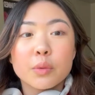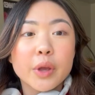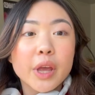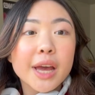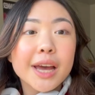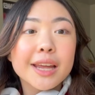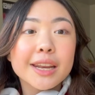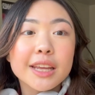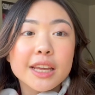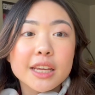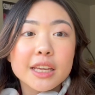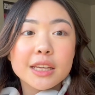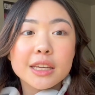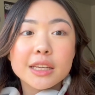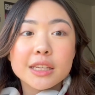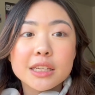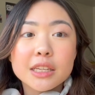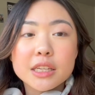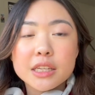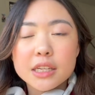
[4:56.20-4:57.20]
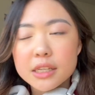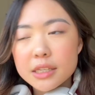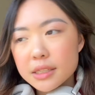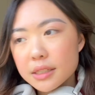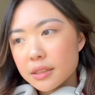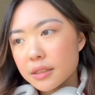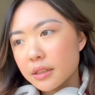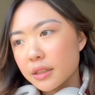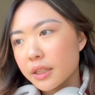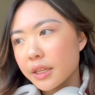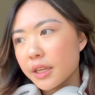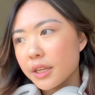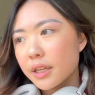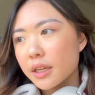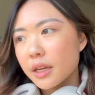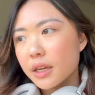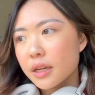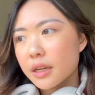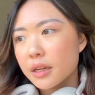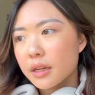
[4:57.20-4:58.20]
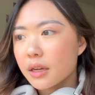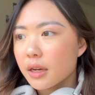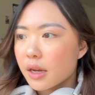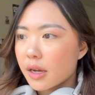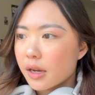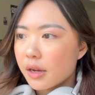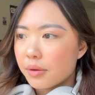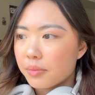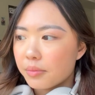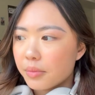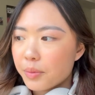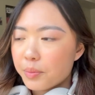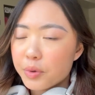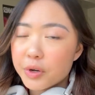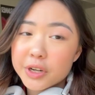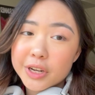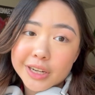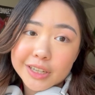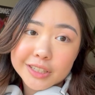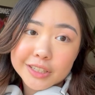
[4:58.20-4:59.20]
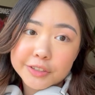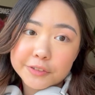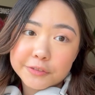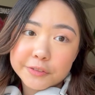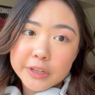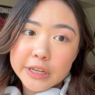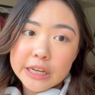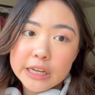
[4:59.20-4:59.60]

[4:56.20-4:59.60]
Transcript: We had a decently productive